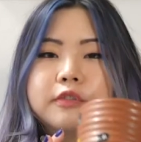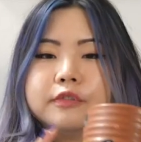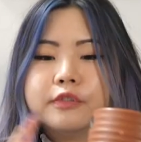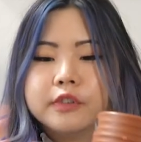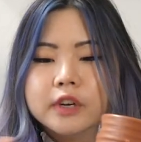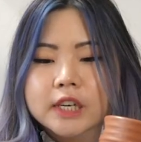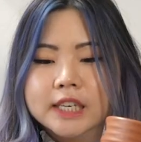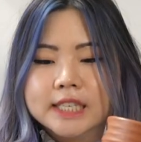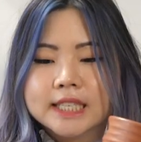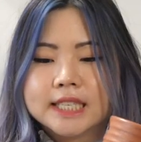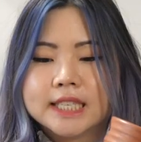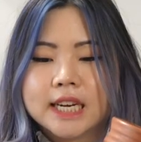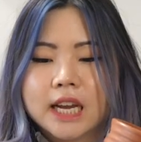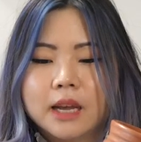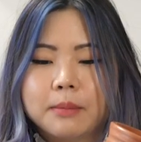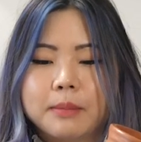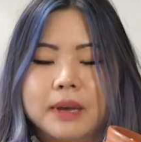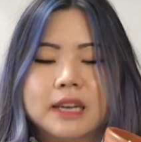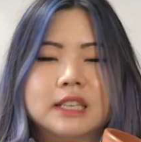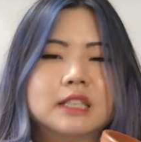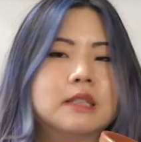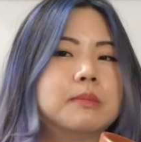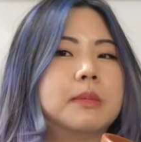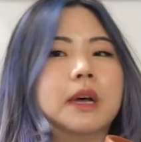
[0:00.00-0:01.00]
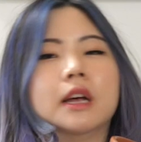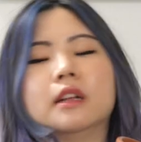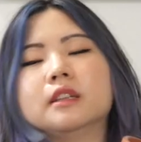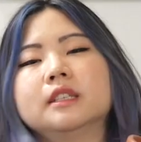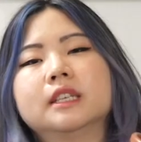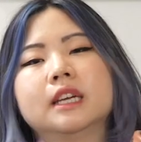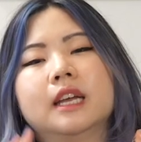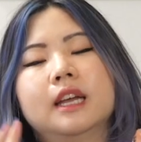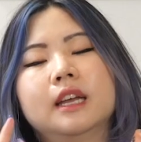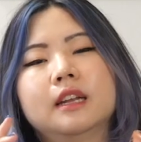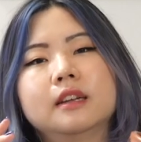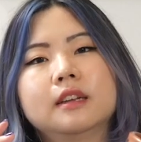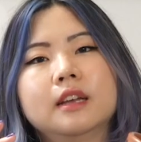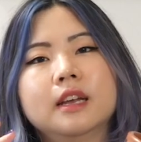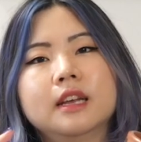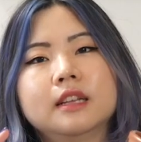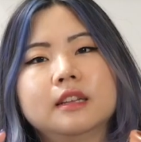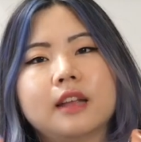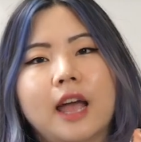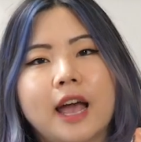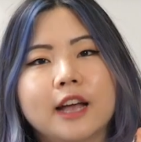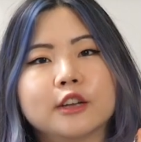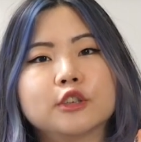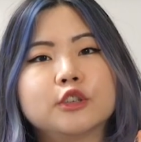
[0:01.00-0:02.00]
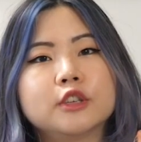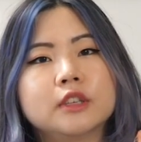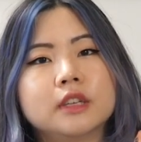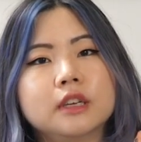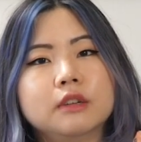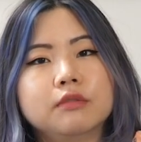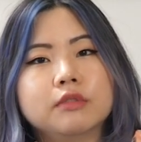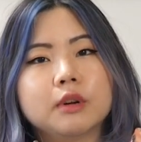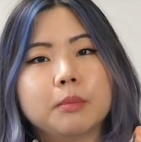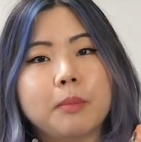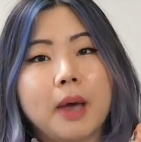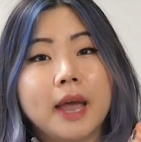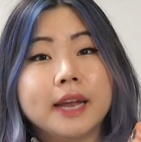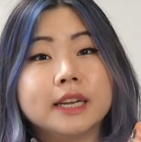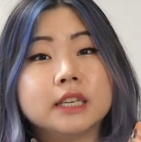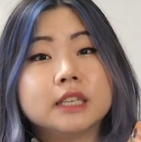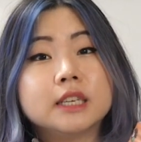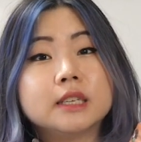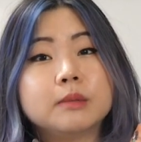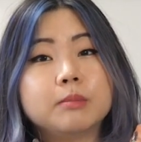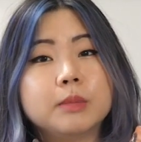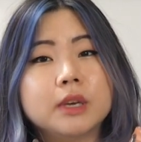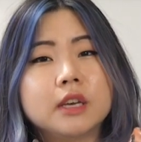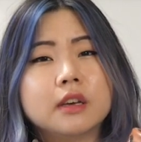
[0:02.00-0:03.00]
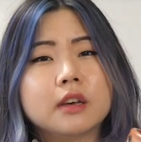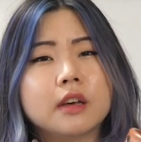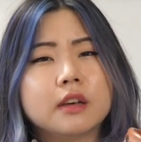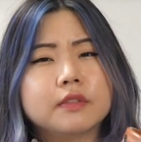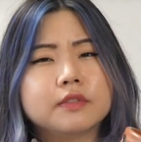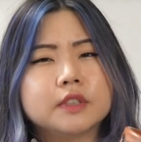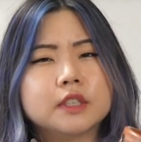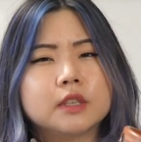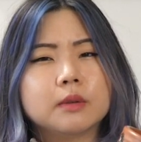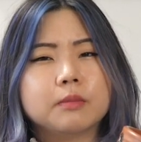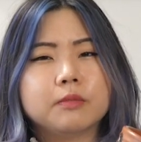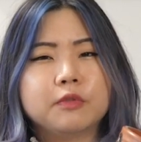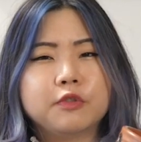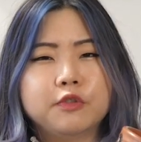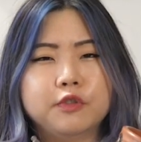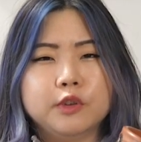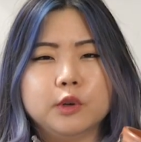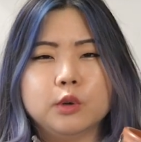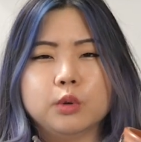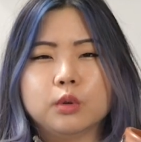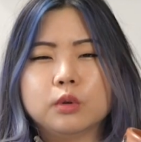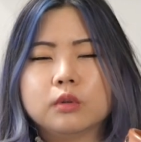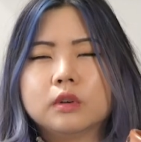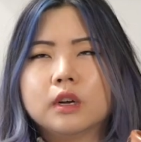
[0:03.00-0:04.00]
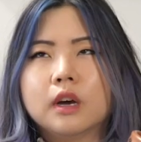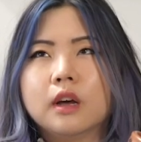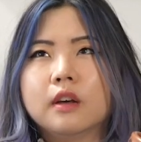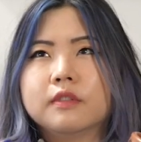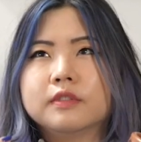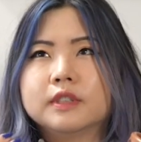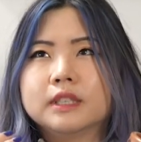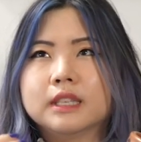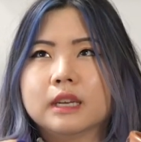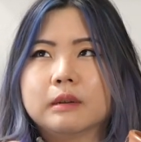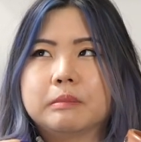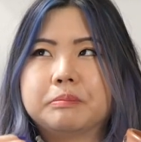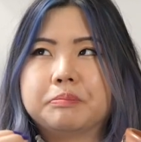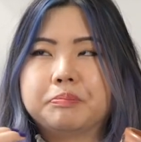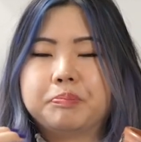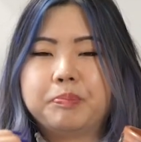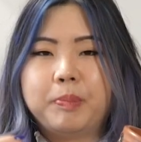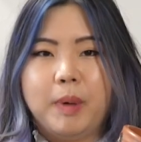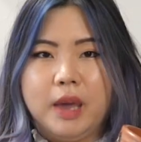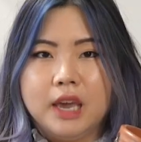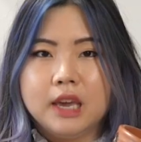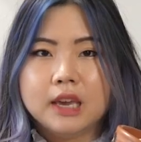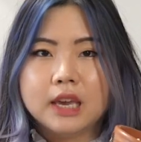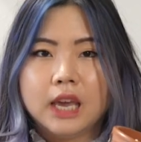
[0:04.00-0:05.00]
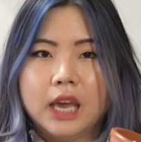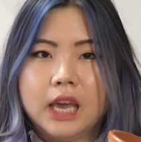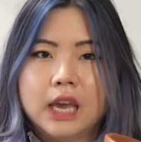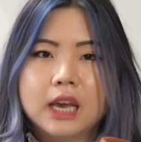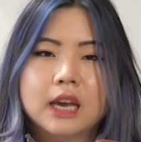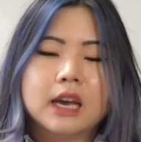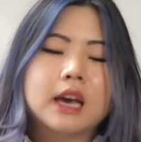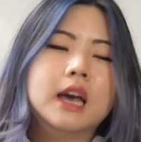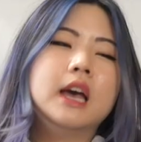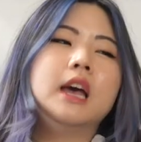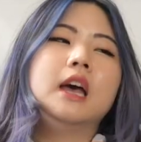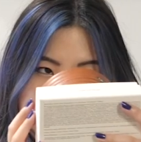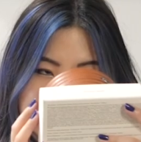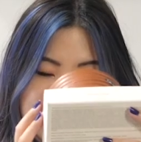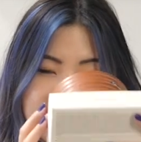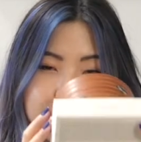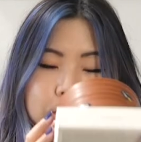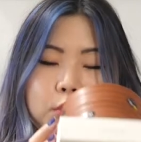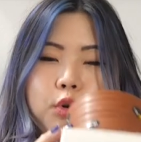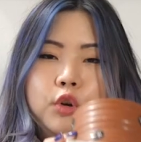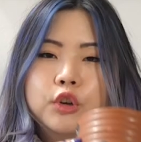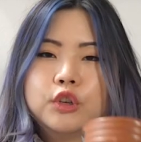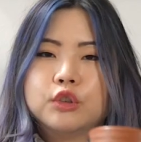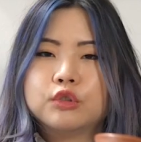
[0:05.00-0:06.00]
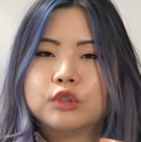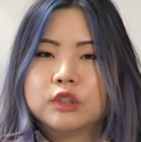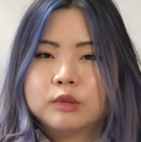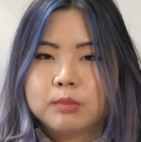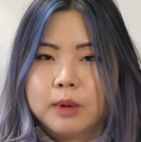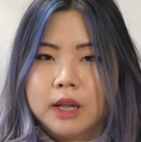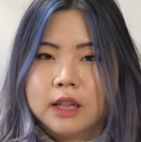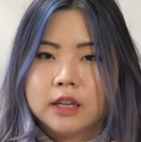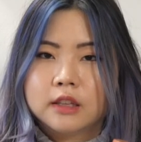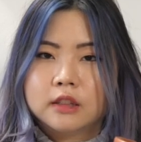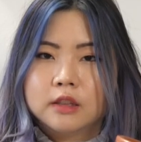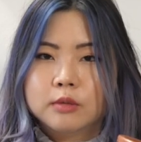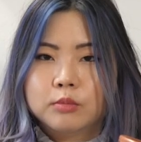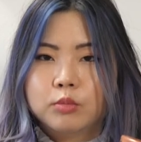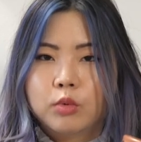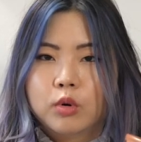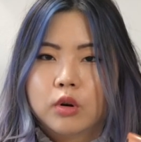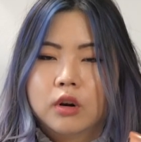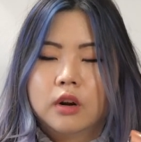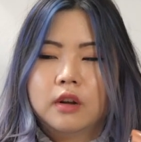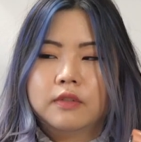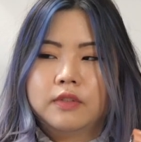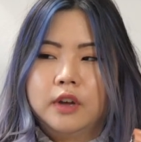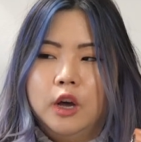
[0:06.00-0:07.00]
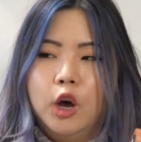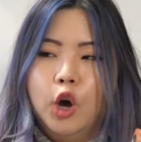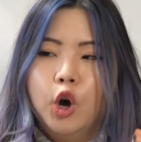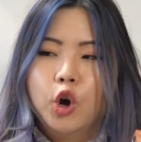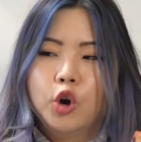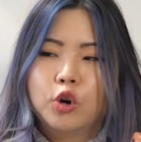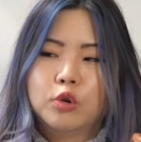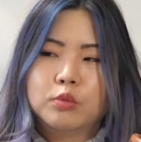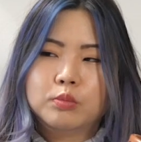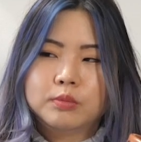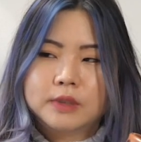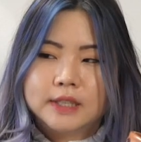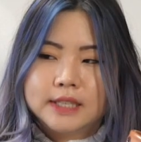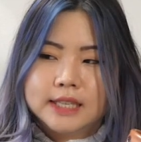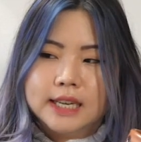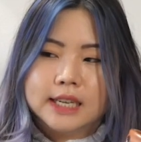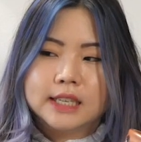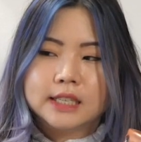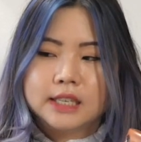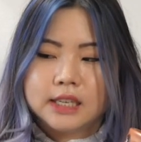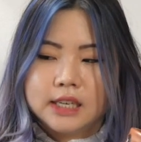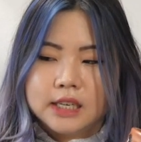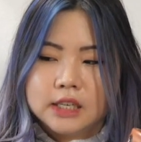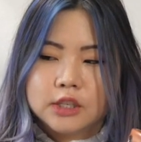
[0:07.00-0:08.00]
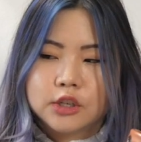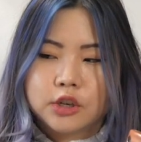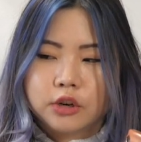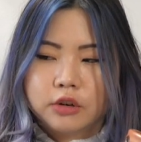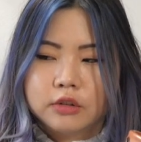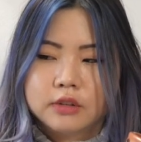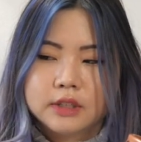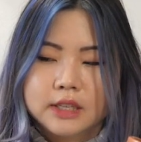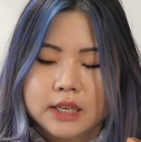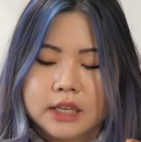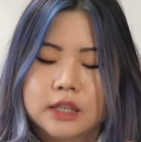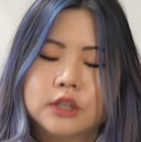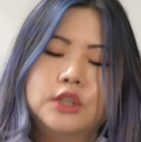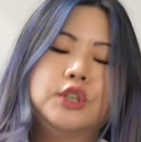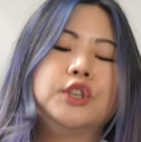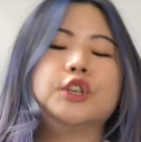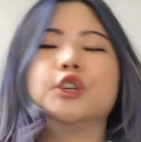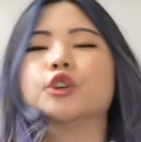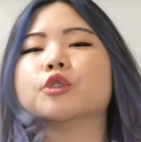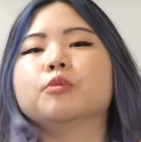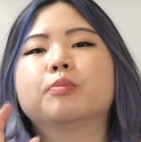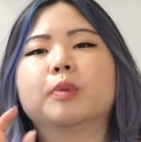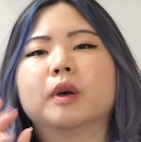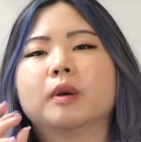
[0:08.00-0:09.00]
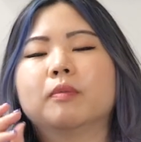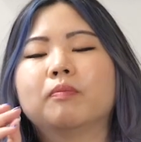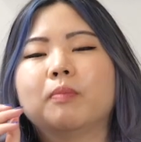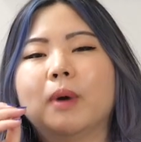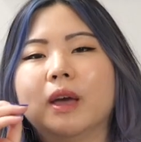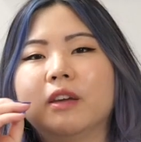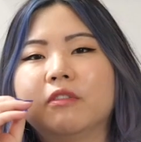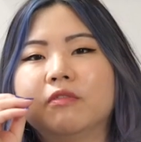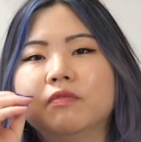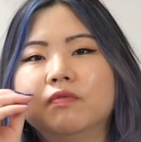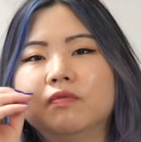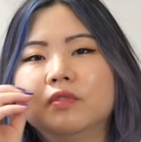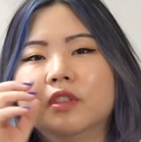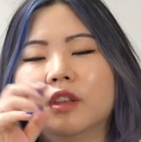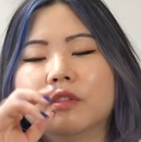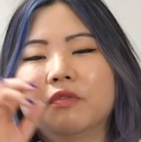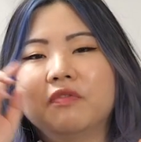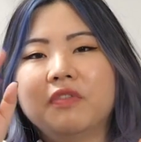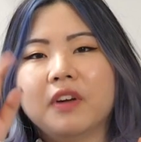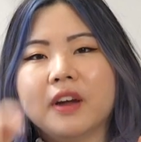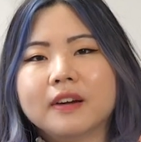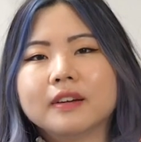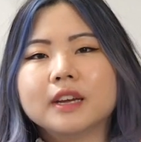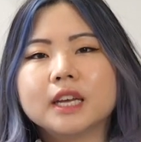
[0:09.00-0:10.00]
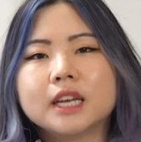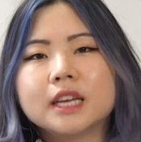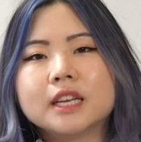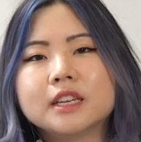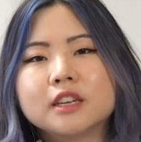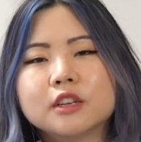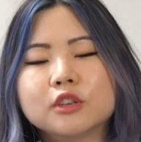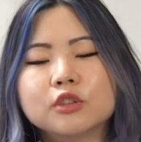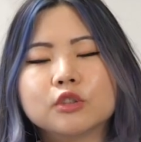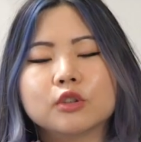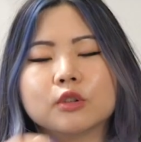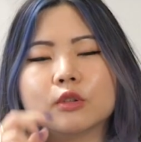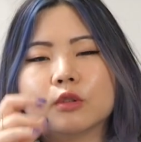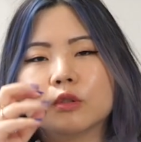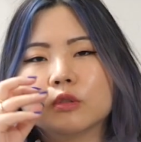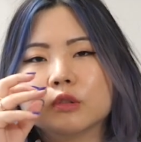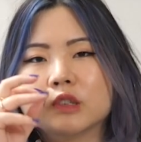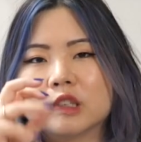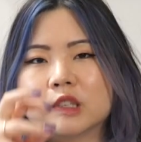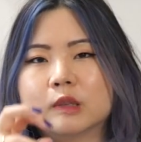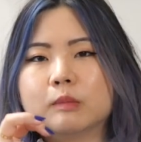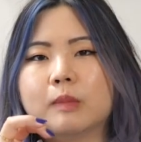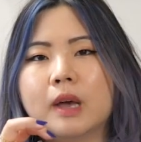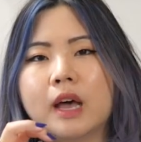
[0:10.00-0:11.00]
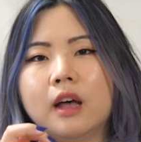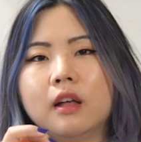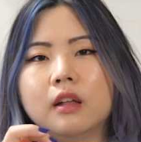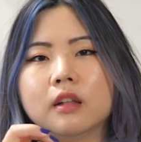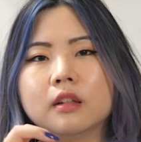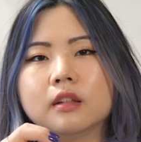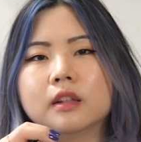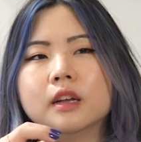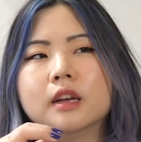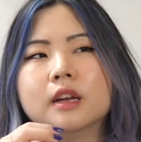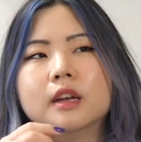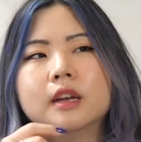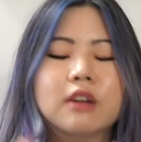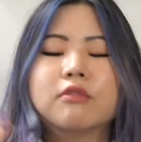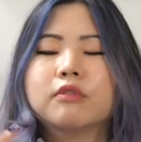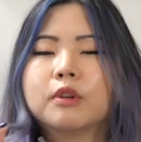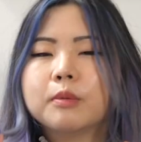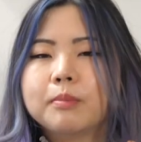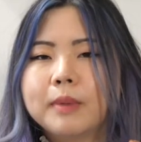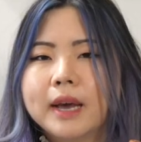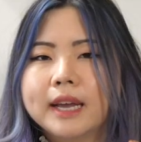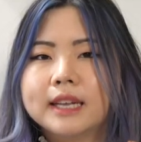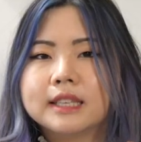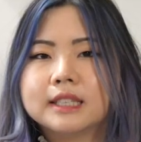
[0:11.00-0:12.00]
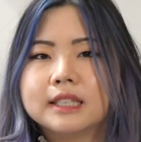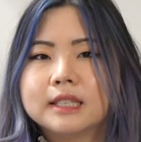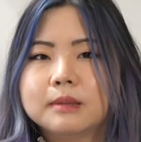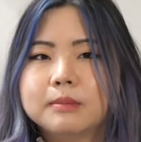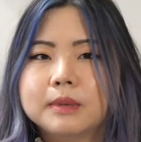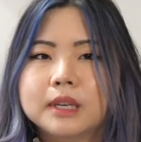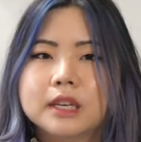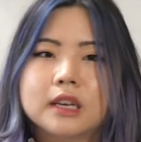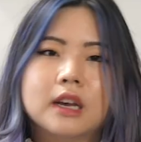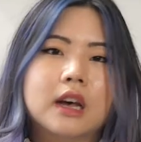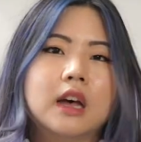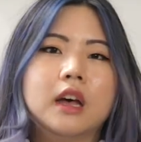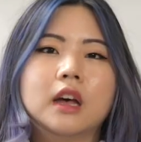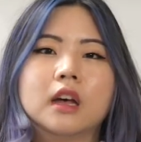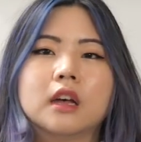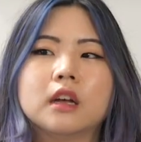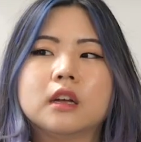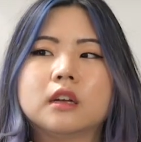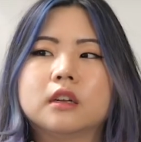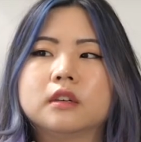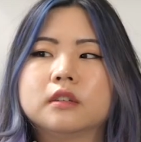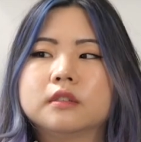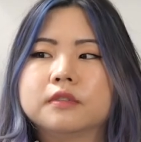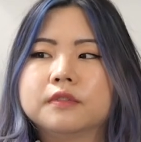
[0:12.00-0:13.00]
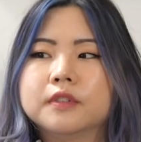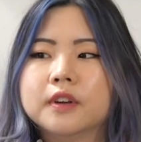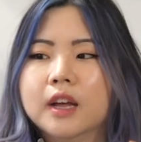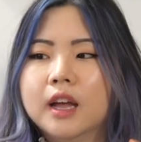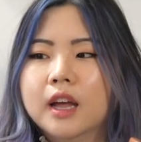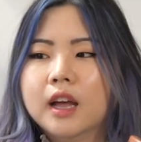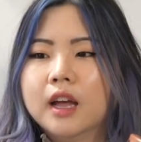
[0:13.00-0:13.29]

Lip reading: first time I smelled it, it actually reminded me of some food, of some baking. The more you smell it, the more of a home scent it turns into. But the very initial smell, it reminds me of